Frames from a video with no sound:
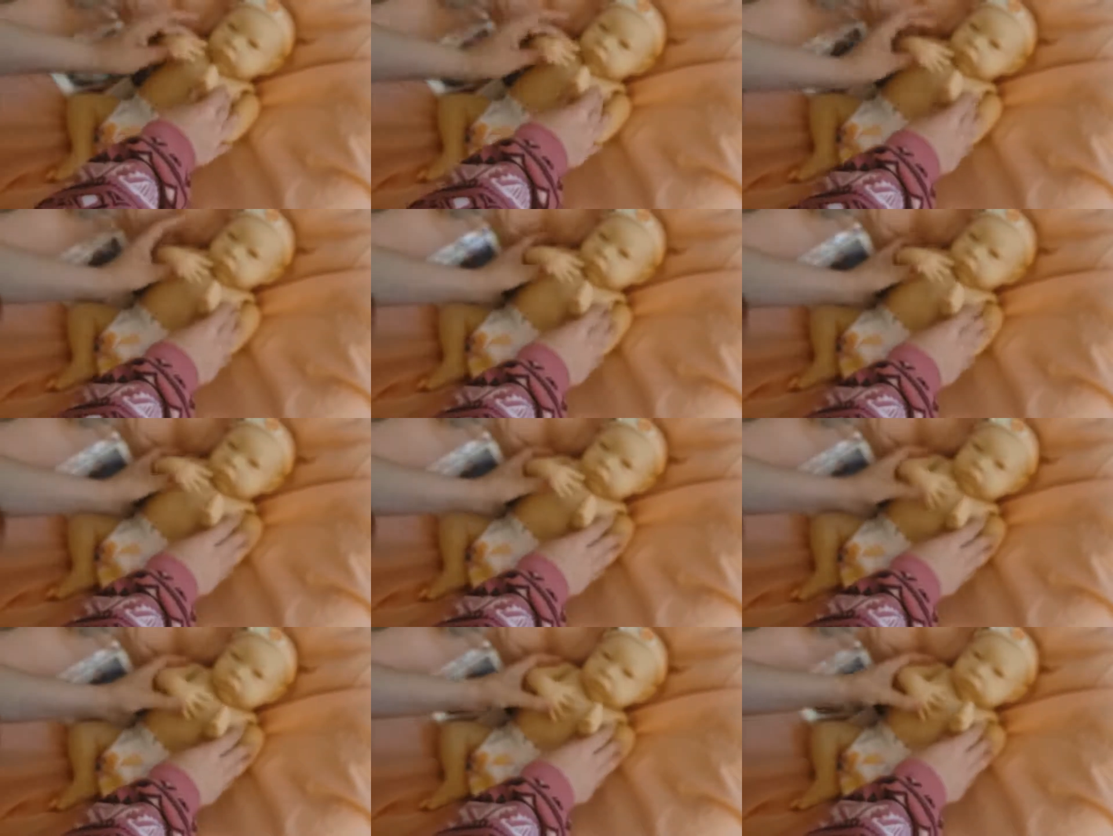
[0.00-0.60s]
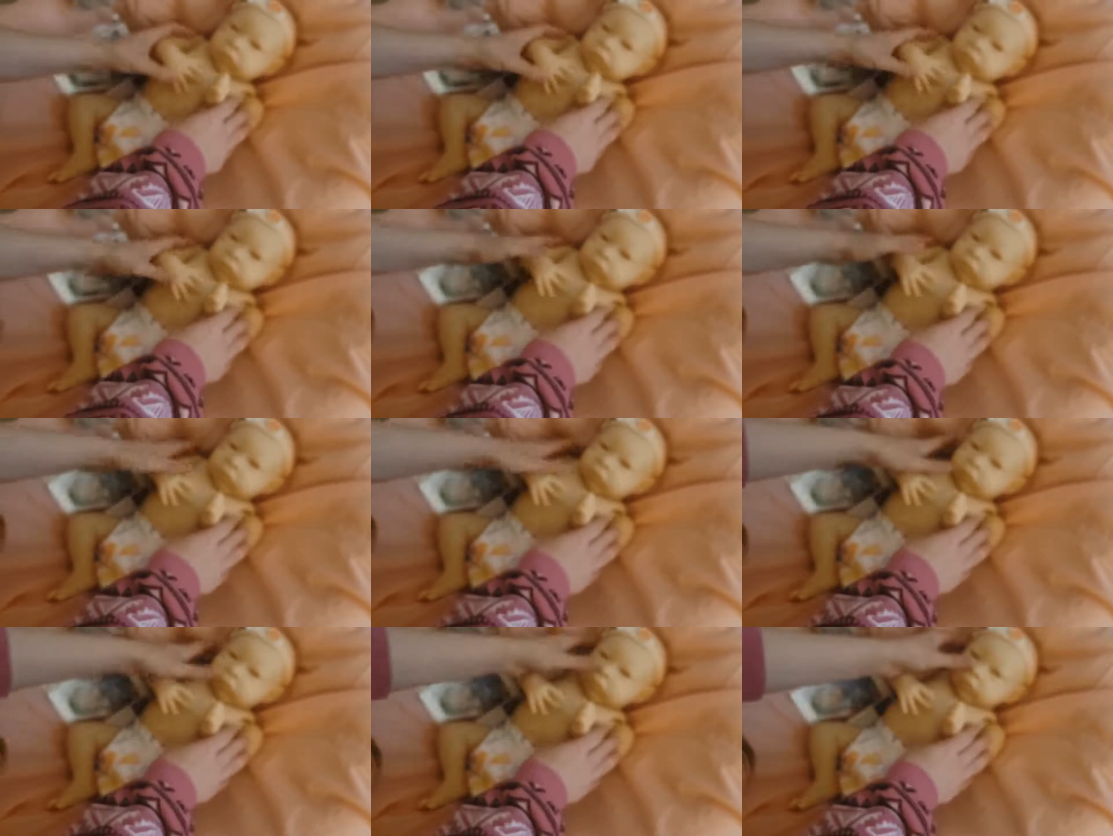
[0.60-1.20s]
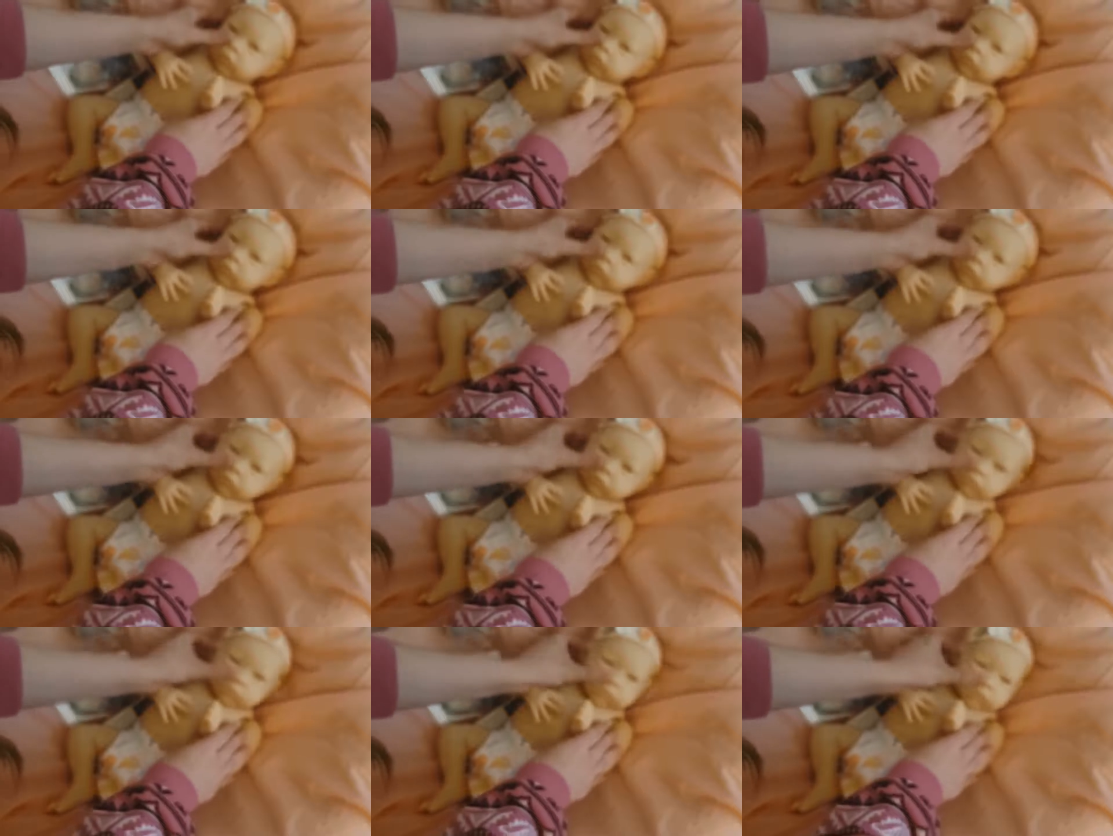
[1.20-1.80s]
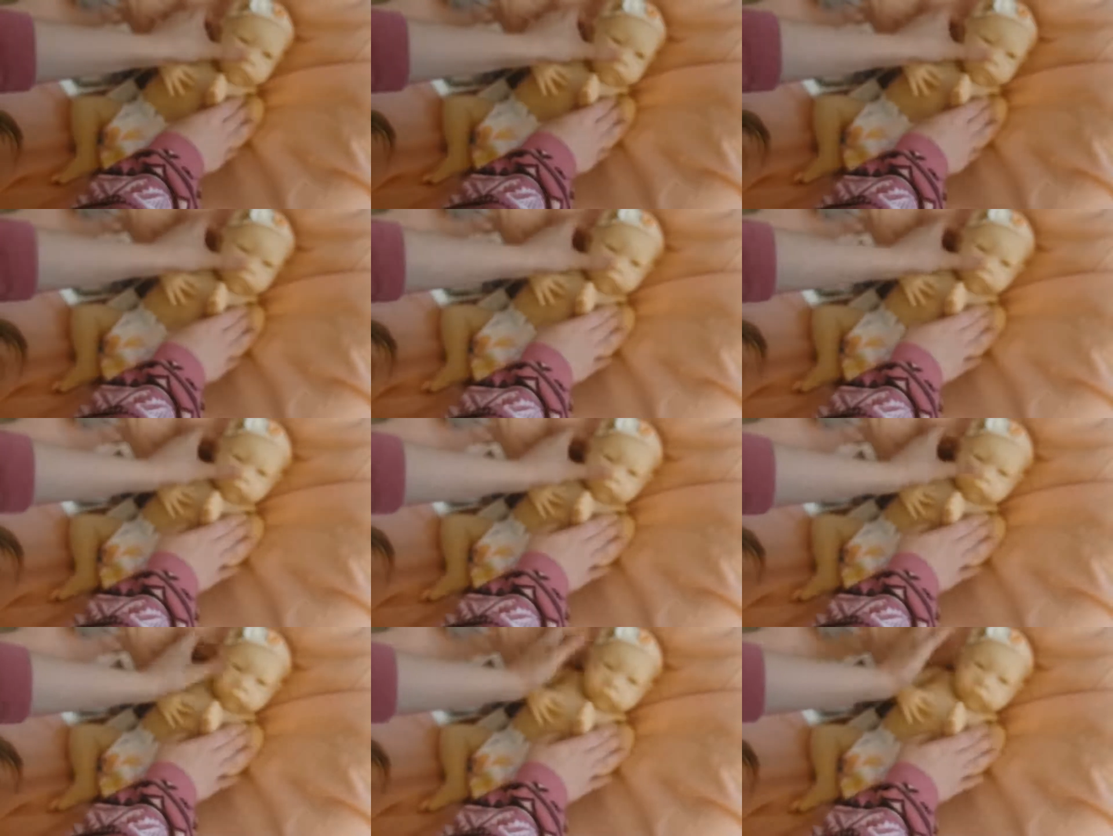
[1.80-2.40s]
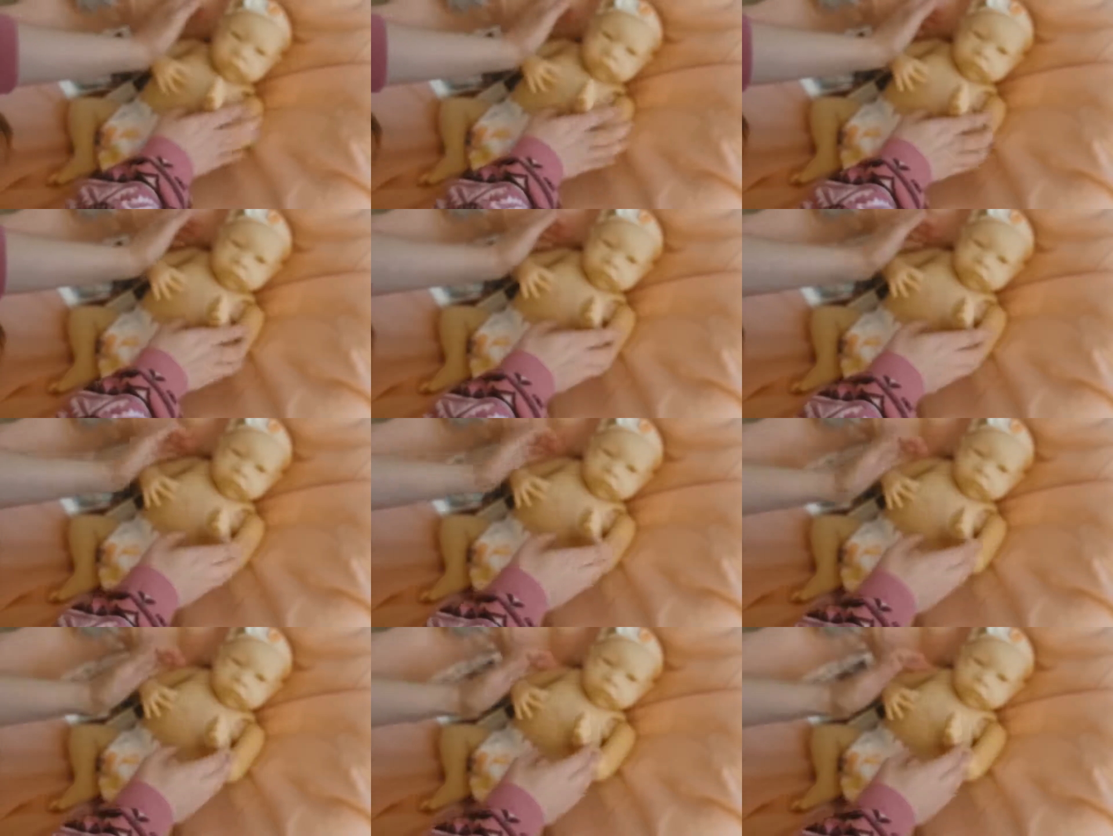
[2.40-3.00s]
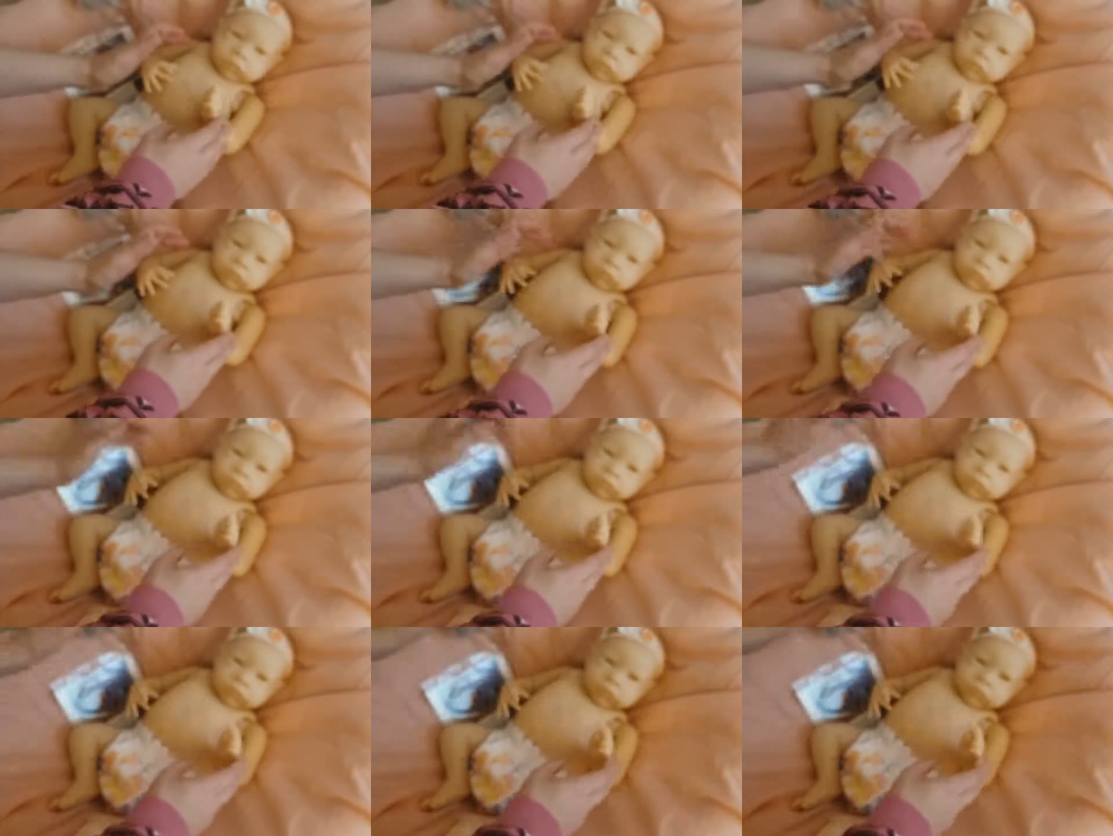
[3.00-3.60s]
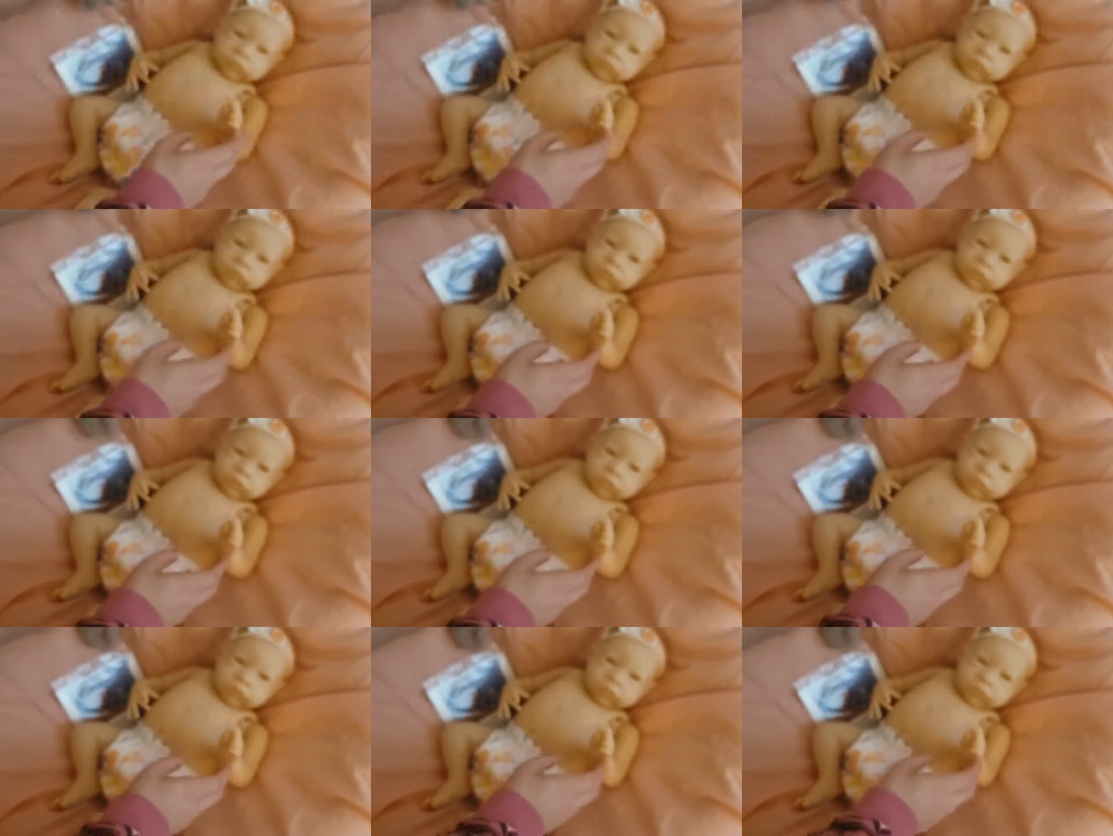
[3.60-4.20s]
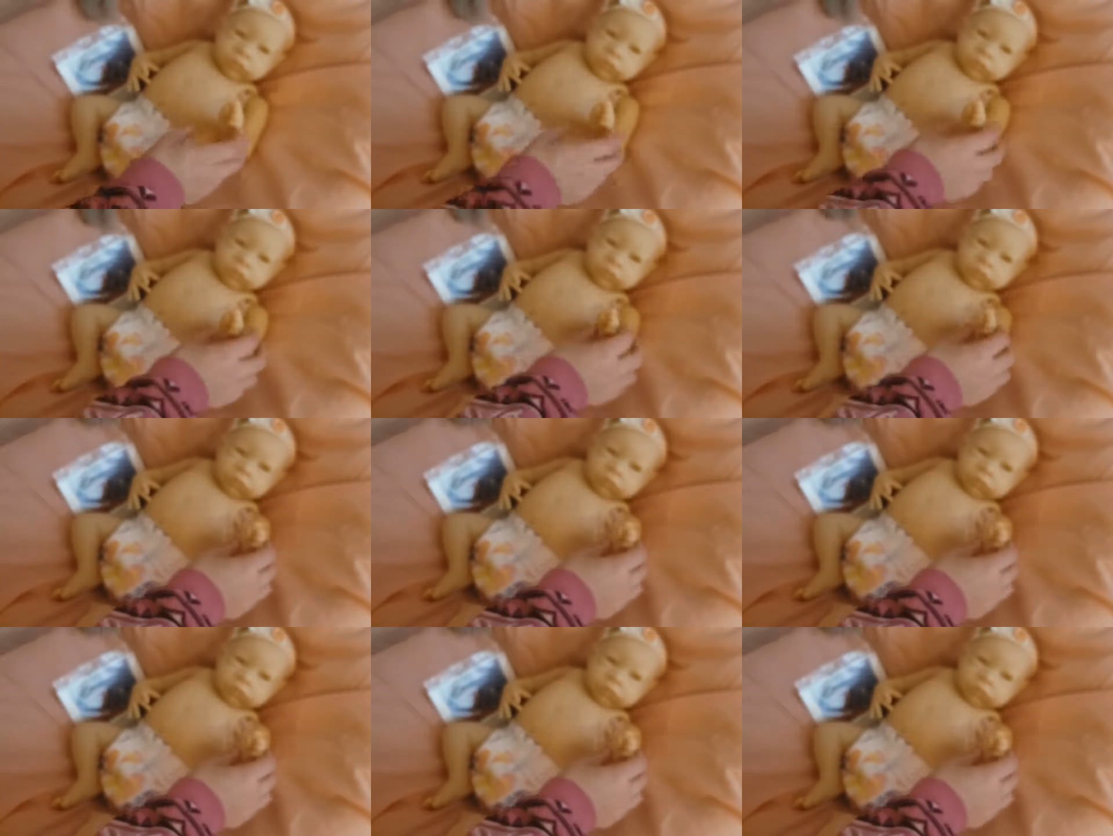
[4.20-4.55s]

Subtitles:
Nobody's mouth can be seen.